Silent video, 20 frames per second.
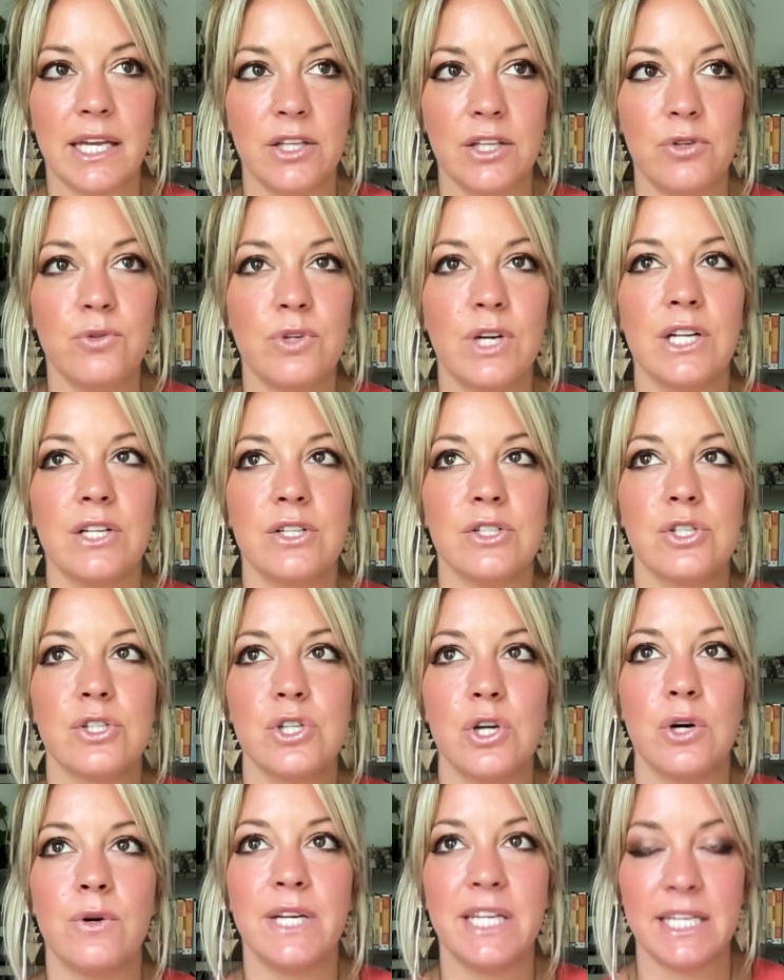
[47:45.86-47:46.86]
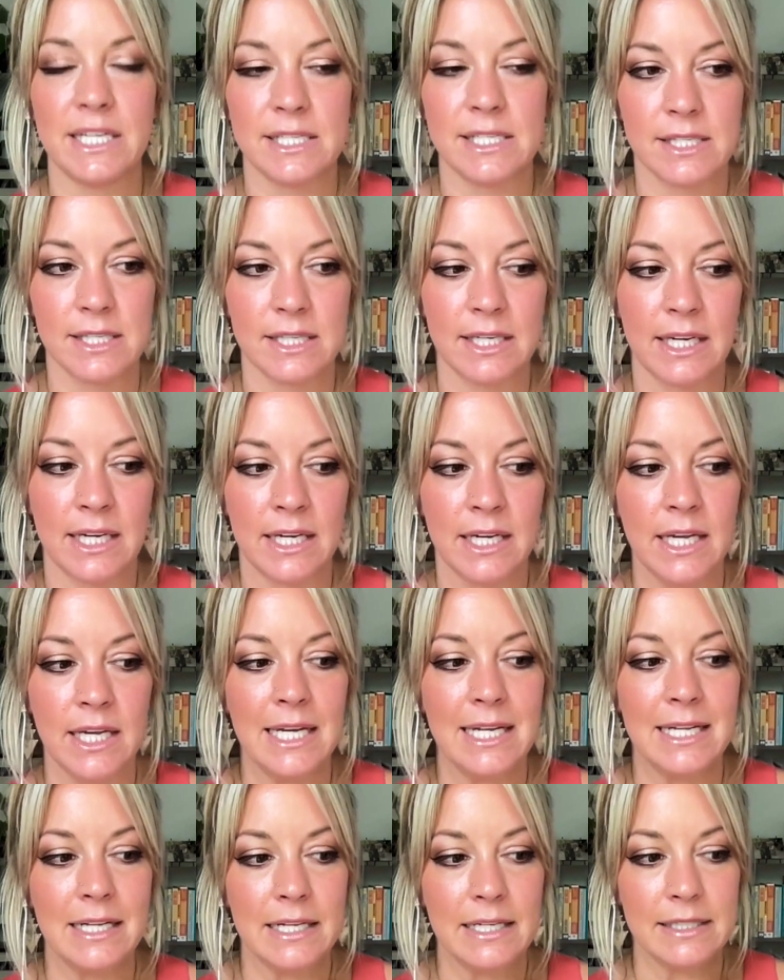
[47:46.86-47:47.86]
can so easily
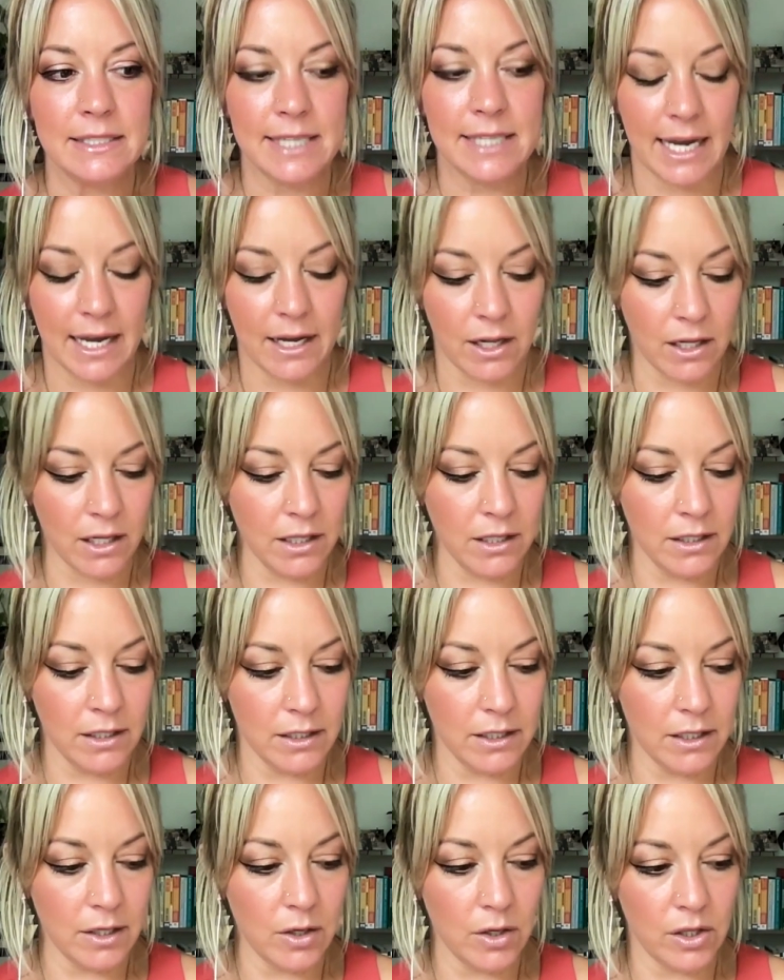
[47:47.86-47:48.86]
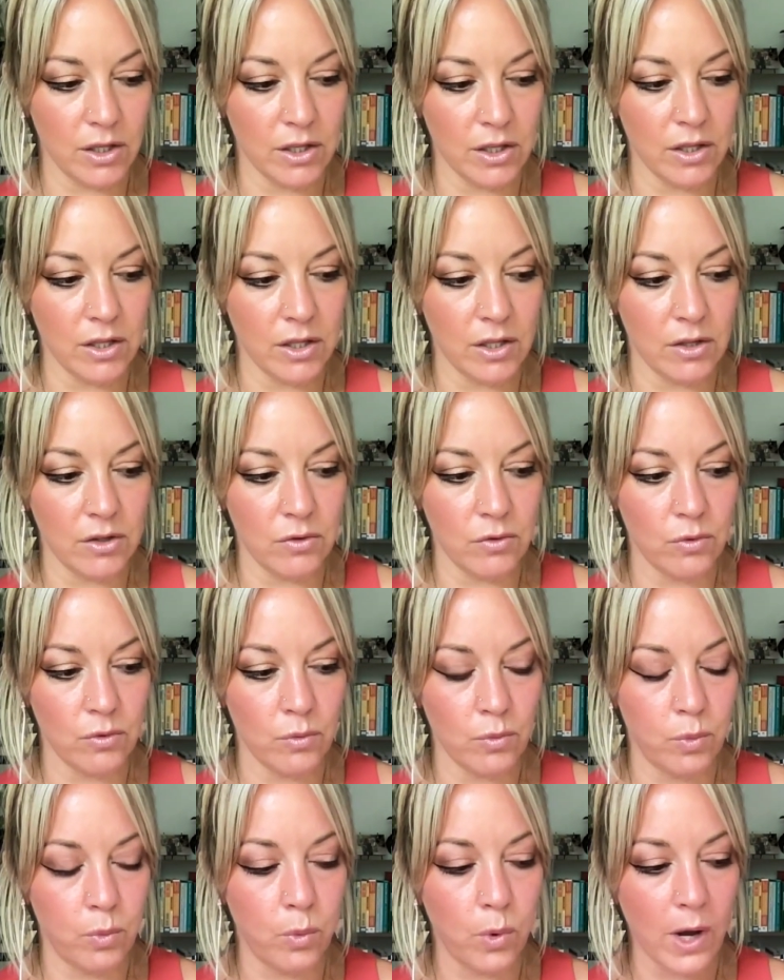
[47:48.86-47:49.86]
tell
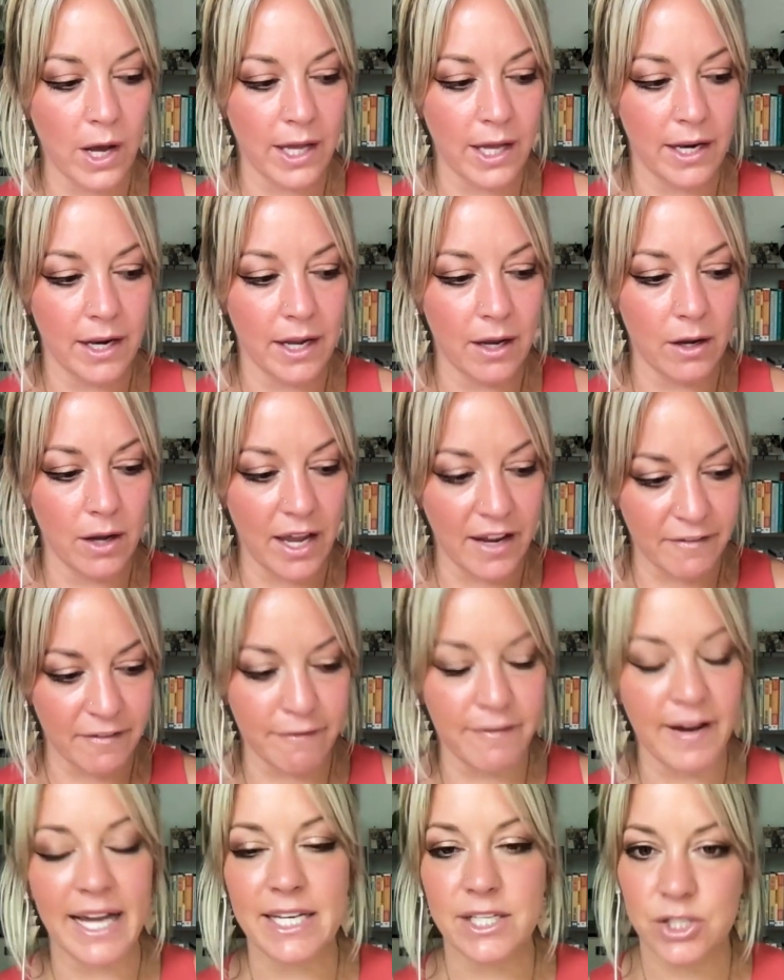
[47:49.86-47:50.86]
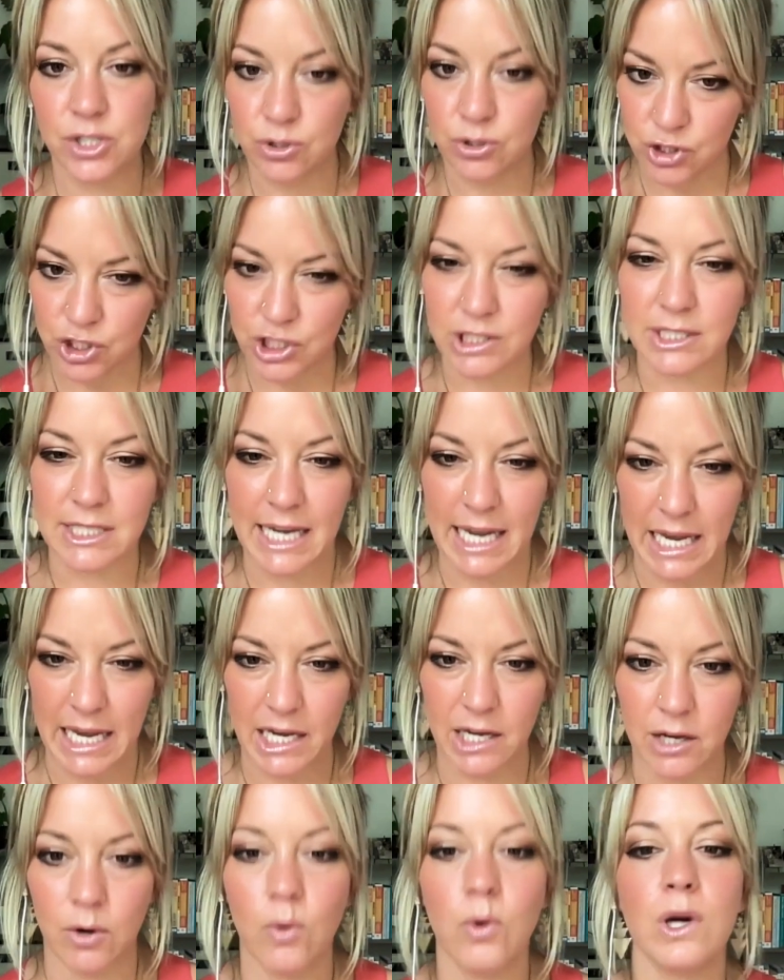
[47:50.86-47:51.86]
what advice you should take
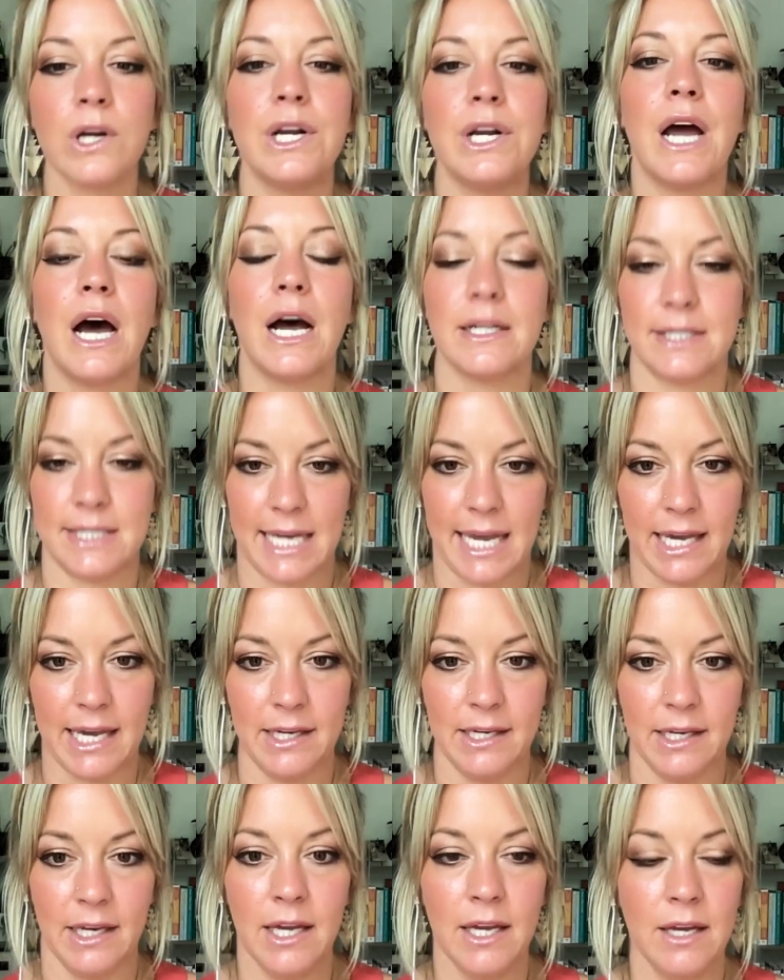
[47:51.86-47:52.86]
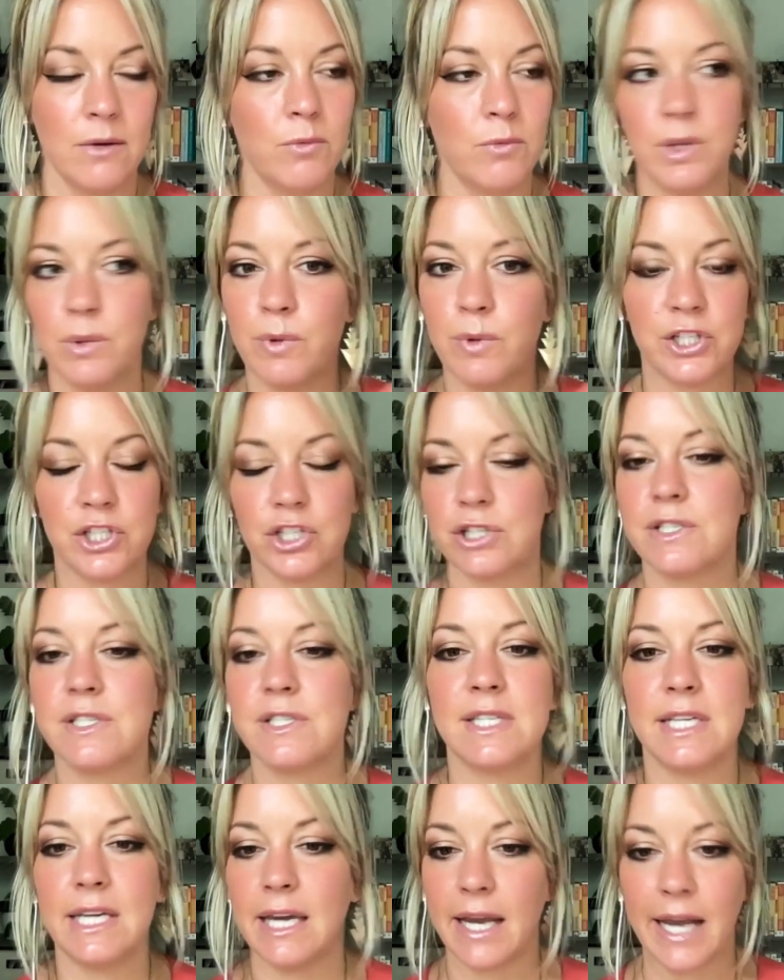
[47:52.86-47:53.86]
or not take with what you're
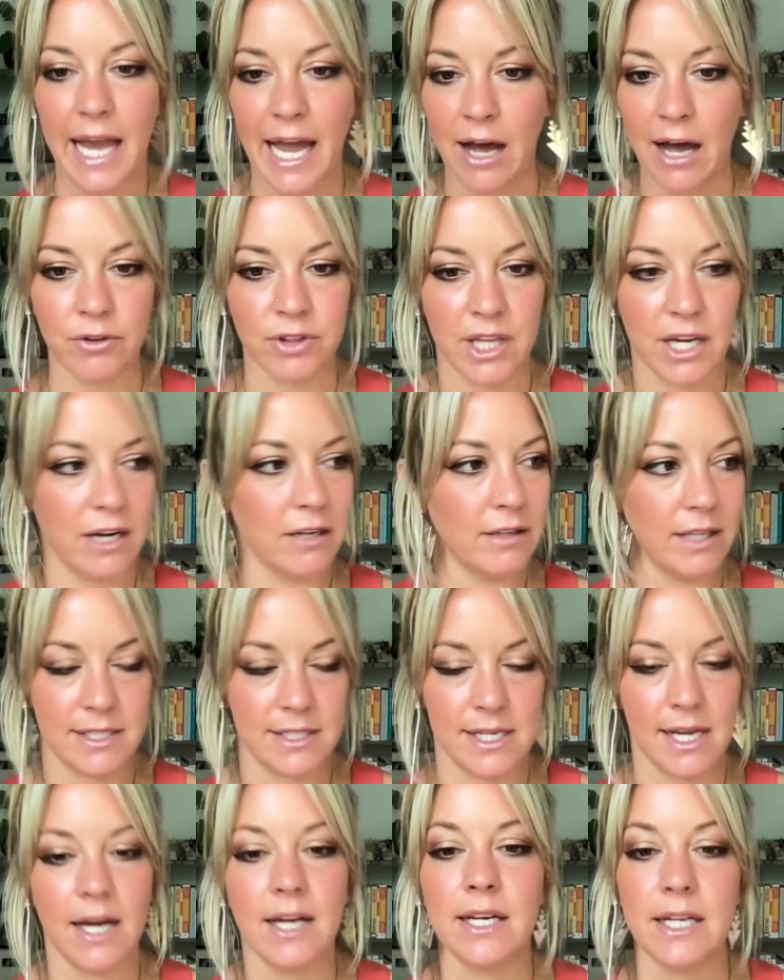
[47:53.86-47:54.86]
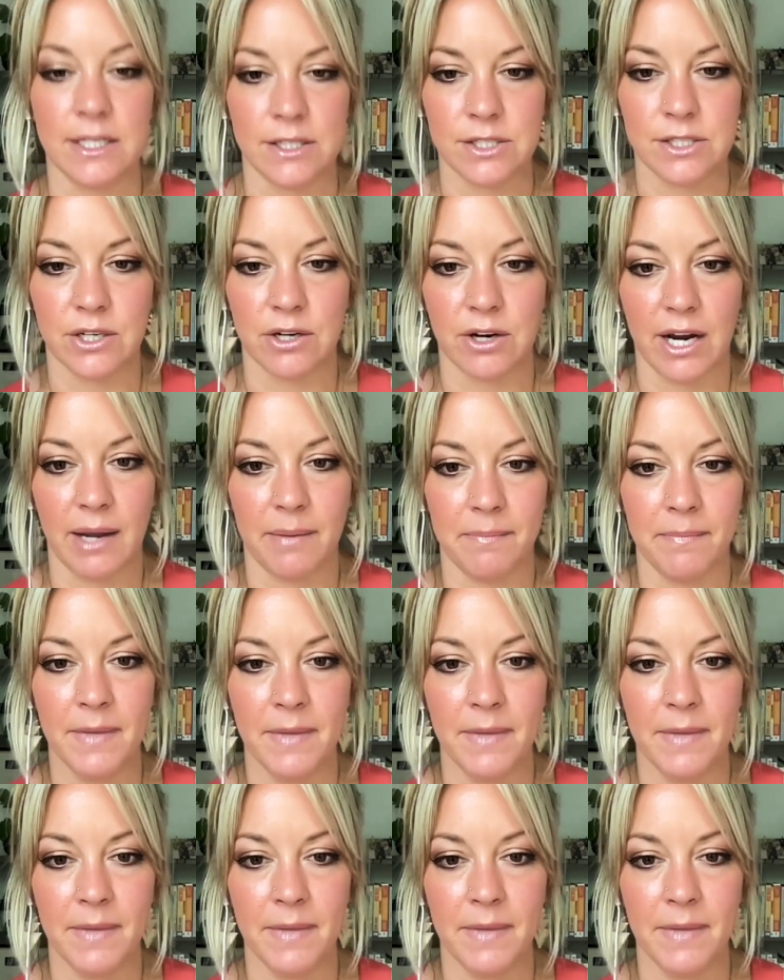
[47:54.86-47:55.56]
seeing out there, let's say on Instagram.